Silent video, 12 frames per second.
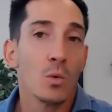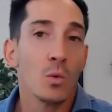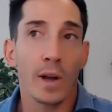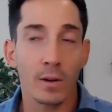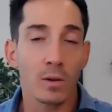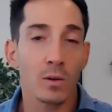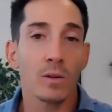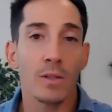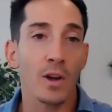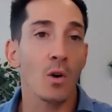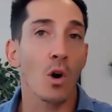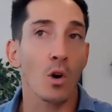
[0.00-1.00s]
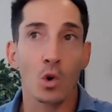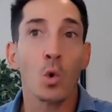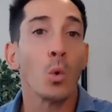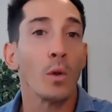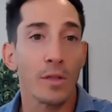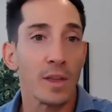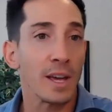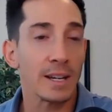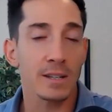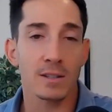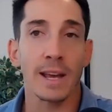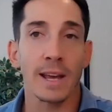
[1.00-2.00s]
Like there are cool
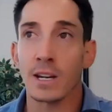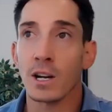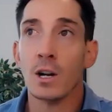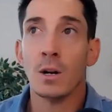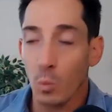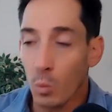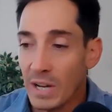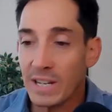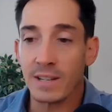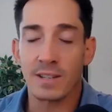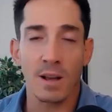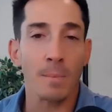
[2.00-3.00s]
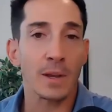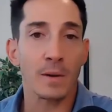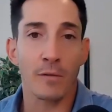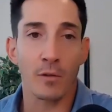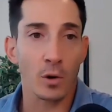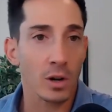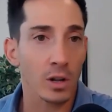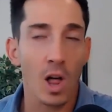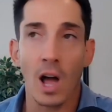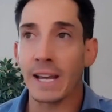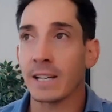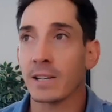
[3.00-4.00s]
things, like we did something for a
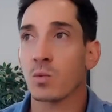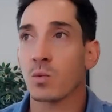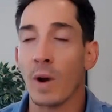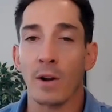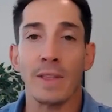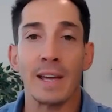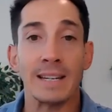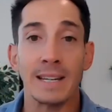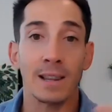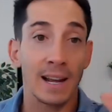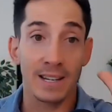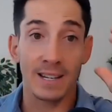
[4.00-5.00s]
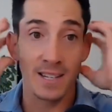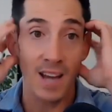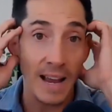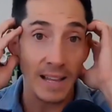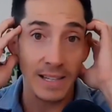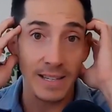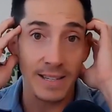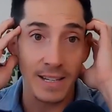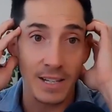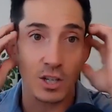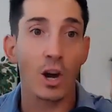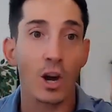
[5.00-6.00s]
client where they did like a silent
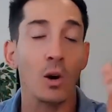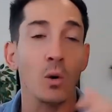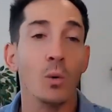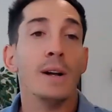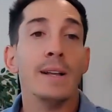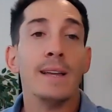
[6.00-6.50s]
disco